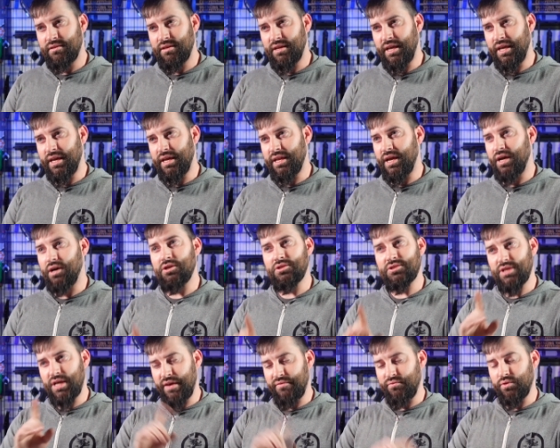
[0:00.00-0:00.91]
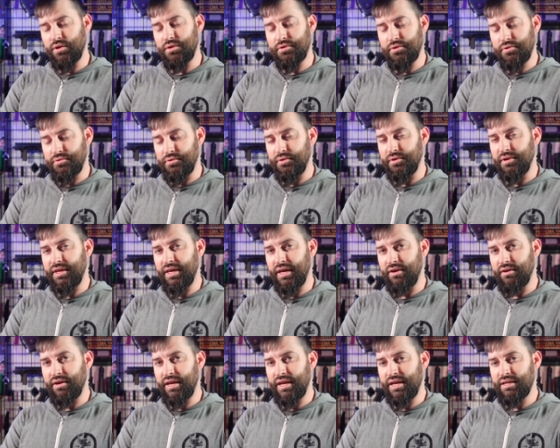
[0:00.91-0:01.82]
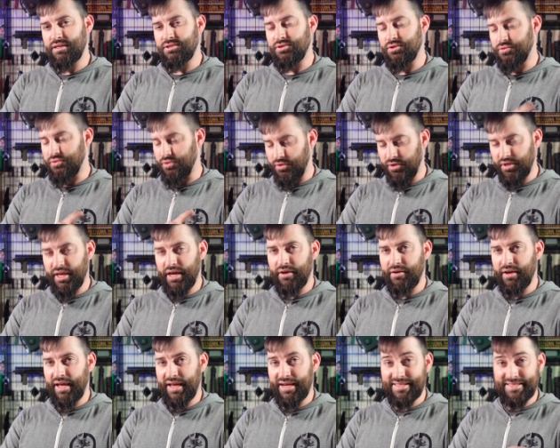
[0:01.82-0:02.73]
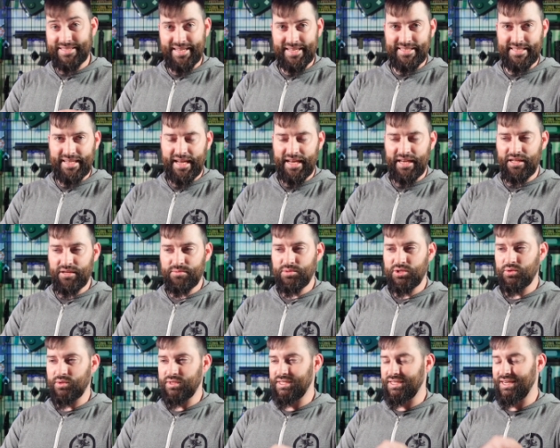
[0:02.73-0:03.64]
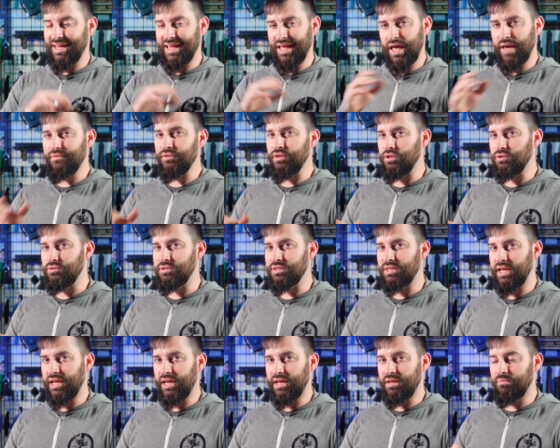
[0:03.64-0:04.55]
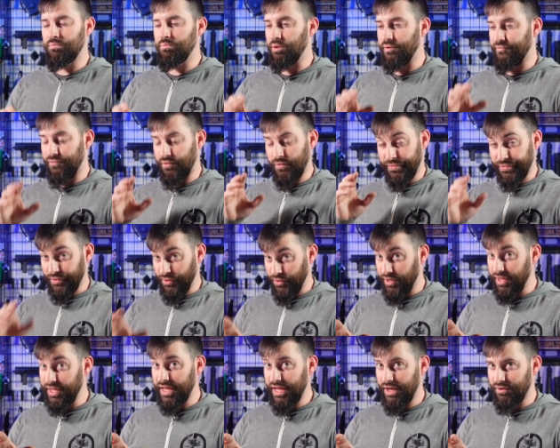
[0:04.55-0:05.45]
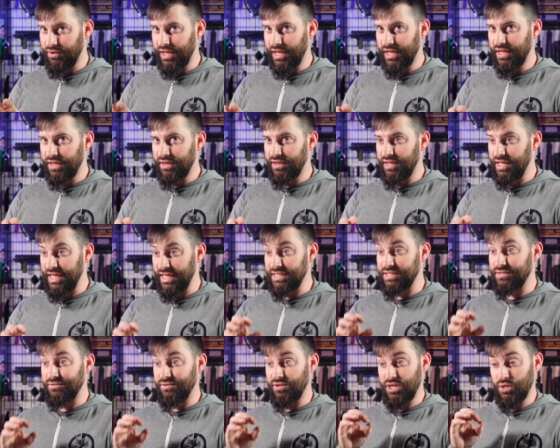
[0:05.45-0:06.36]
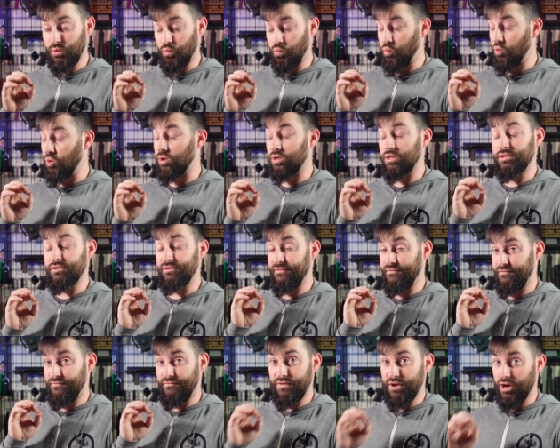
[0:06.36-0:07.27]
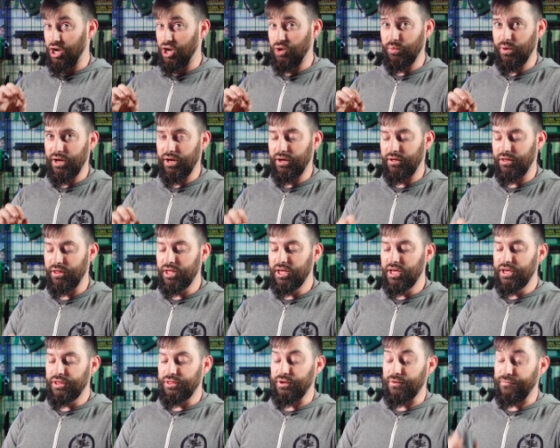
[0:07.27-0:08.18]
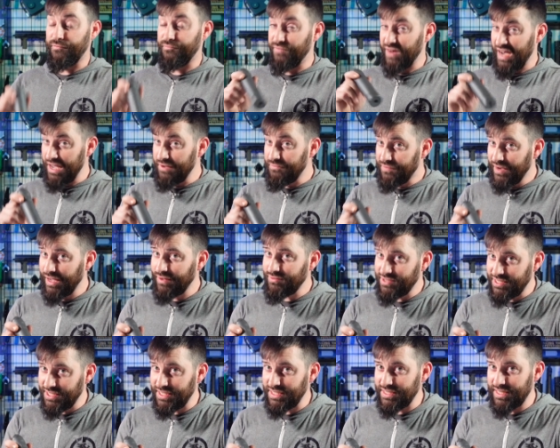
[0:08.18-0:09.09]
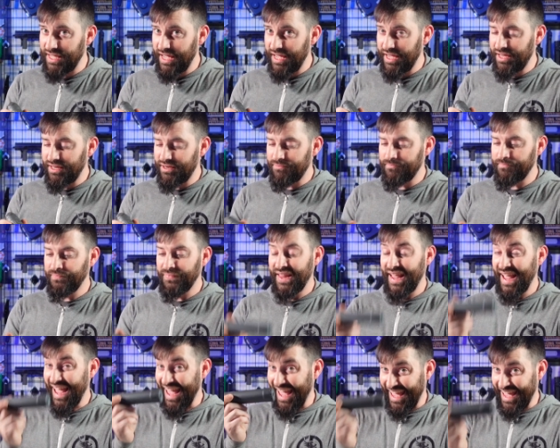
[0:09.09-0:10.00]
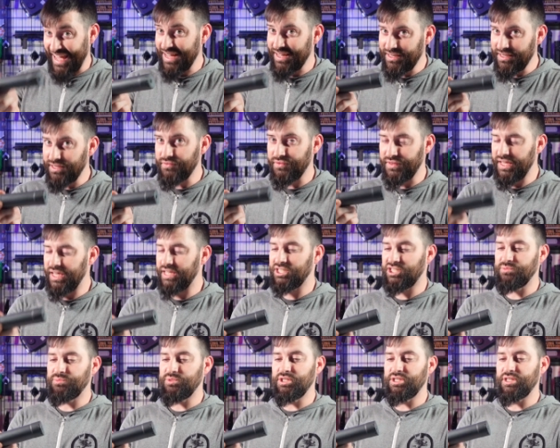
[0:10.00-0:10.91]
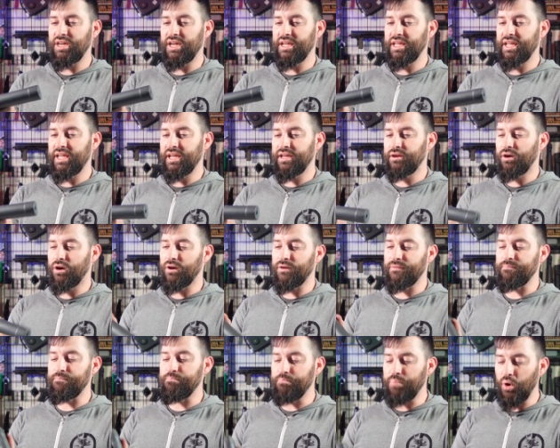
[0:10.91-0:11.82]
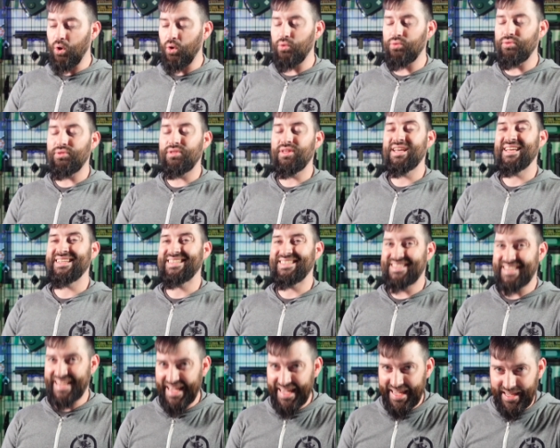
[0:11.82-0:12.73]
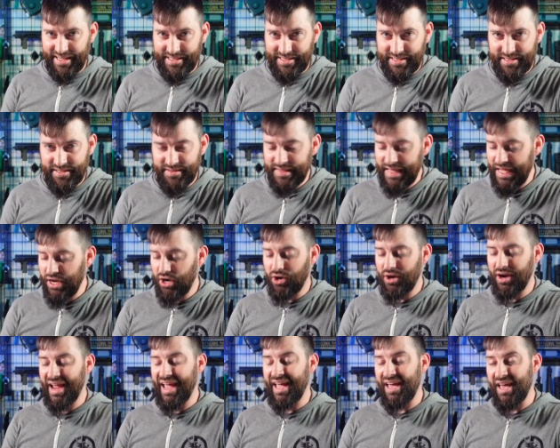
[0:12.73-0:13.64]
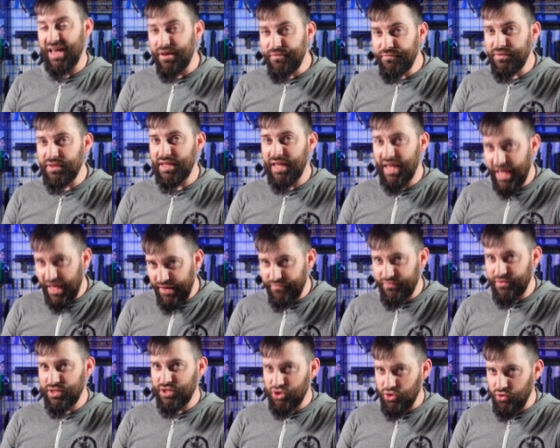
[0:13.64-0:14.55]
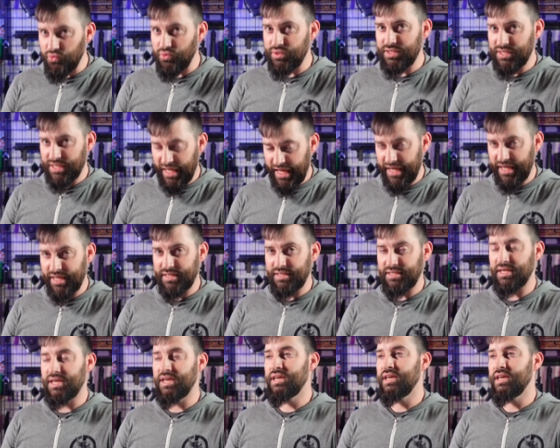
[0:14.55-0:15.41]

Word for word: and I also have one of their 30 cal cans. Their 30 cal can is titanium, so it's not a heavy use can, but for 30 cal can, it's it works very well. Their 5.56 can, and the SMG9 can are both tanks. They are heavy, heavy use cans.